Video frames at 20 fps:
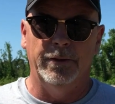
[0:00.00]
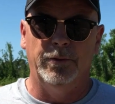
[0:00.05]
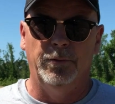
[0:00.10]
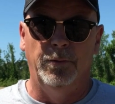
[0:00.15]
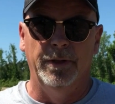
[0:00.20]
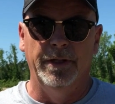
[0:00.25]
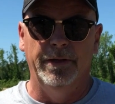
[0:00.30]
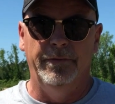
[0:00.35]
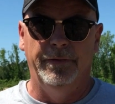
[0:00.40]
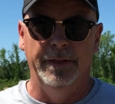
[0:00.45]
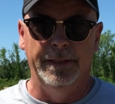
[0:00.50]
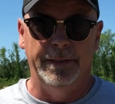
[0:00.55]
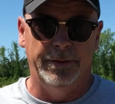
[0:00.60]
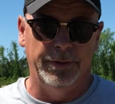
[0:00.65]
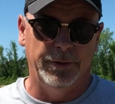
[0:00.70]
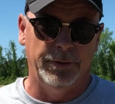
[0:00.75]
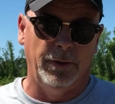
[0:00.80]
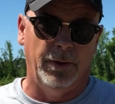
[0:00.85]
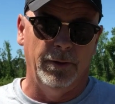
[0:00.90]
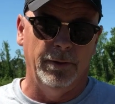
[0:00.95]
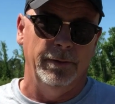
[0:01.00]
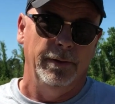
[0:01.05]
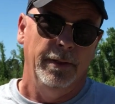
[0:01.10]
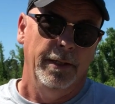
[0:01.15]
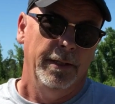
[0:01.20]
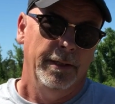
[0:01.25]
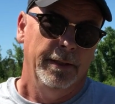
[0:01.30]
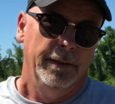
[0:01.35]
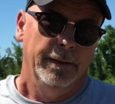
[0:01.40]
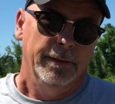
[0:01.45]
20 feet to start.
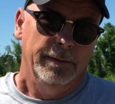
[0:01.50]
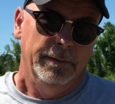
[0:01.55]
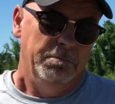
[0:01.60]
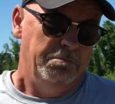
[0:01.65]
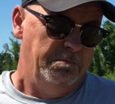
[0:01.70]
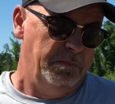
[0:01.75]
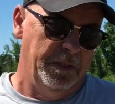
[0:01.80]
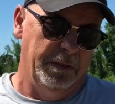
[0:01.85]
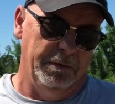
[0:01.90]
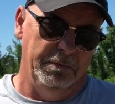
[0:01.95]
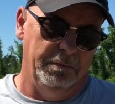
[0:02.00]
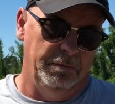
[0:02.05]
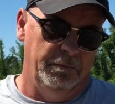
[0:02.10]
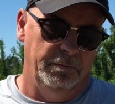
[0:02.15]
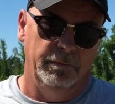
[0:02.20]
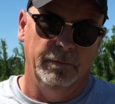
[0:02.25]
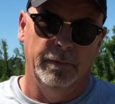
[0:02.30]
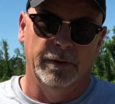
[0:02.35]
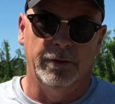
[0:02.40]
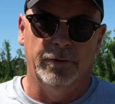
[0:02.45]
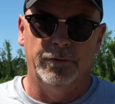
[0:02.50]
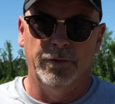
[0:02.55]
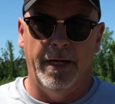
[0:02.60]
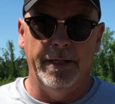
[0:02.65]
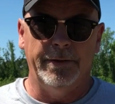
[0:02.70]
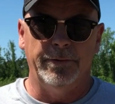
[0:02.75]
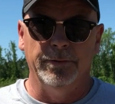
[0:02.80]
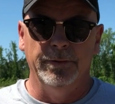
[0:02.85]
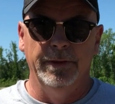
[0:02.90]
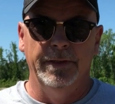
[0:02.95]
But with the
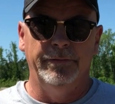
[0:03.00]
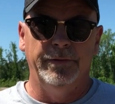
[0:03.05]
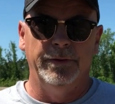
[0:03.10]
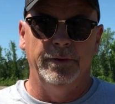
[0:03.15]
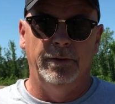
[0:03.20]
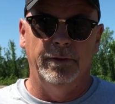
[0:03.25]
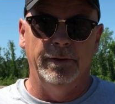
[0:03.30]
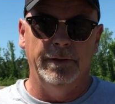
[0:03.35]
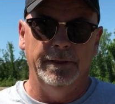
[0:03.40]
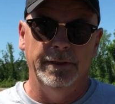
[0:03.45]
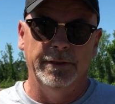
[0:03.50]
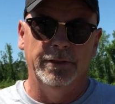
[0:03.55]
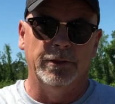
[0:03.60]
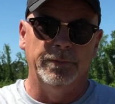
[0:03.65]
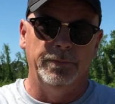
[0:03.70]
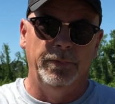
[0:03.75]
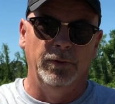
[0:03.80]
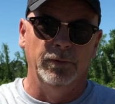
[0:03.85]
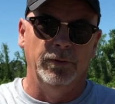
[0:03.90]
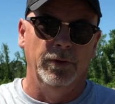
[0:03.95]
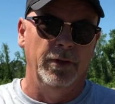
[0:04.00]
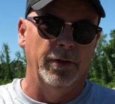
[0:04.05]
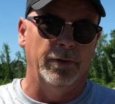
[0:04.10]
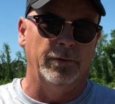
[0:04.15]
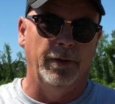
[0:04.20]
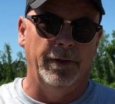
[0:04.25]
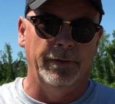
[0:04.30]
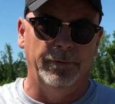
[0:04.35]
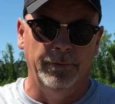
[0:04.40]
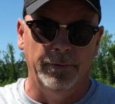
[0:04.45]
tractor lifting on it, it just pulled the hook
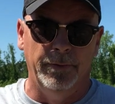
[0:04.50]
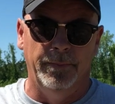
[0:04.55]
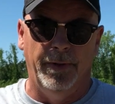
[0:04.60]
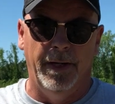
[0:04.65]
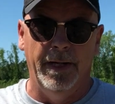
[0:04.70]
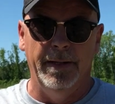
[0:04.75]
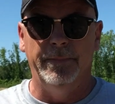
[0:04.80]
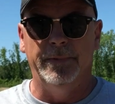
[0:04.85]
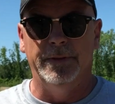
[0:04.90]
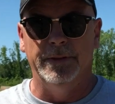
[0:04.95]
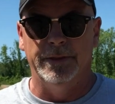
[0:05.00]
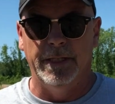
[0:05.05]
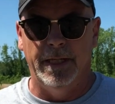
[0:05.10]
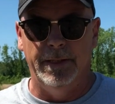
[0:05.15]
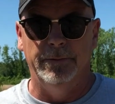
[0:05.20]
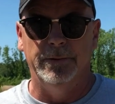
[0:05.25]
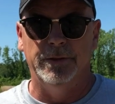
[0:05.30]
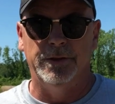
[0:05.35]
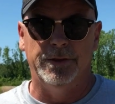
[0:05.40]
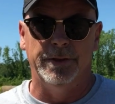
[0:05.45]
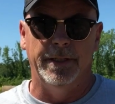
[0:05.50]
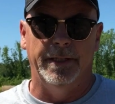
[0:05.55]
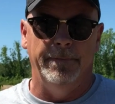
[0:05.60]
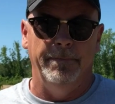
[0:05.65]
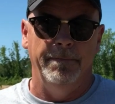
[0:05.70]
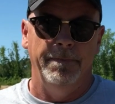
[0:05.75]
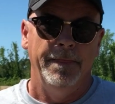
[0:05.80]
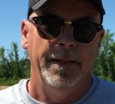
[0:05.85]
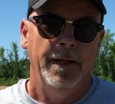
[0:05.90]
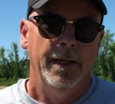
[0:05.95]
right through the pipe because that one's set.
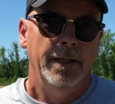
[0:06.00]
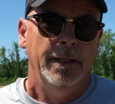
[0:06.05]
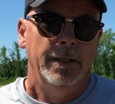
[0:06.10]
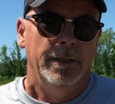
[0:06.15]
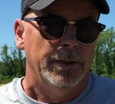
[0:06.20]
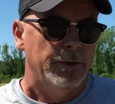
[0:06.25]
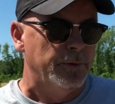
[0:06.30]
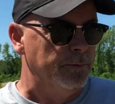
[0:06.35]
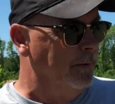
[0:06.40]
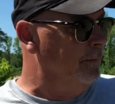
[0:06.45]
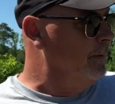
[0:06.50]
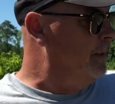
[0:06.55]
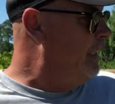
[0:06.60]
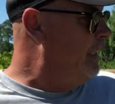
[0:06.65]
So we went